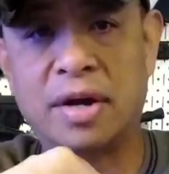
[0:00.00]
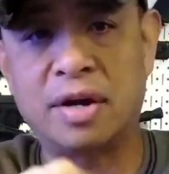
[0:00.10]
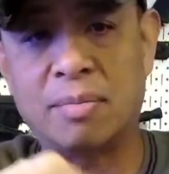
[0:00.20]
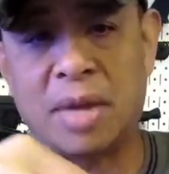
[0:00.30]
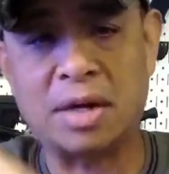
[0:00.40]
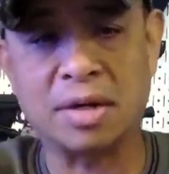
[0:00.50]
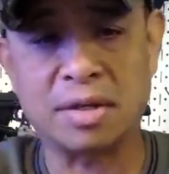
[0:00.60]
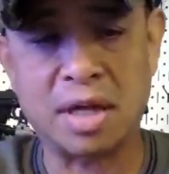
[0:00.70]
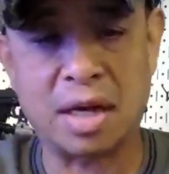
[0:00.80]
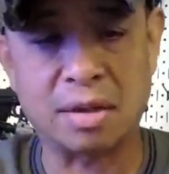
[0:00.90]
to mount it
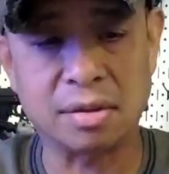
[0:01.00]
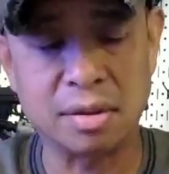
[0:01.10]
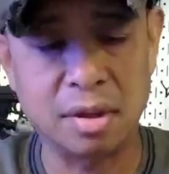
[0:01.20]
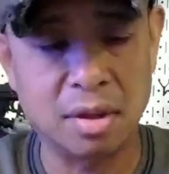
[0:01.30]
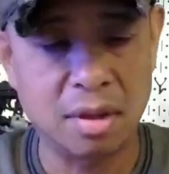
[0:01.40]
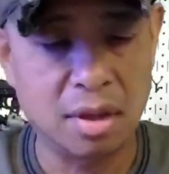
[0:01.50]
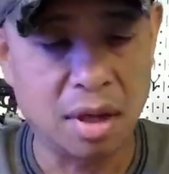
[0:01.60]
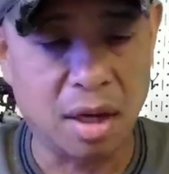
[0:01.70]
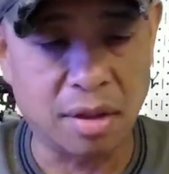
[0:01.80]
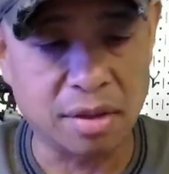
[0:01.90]
down
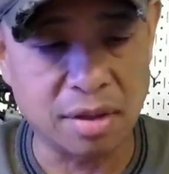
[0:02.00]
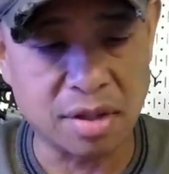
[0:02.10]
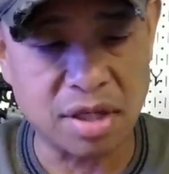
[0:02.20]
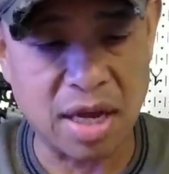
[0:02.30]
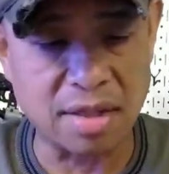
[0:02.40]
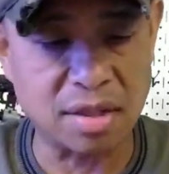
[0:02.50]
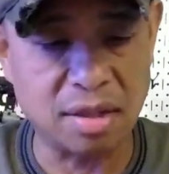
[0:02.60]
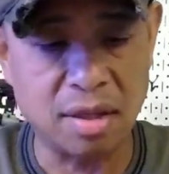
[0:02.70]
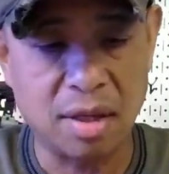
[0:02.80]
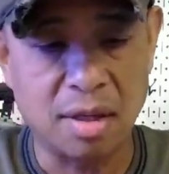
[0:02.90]
onto the chassis.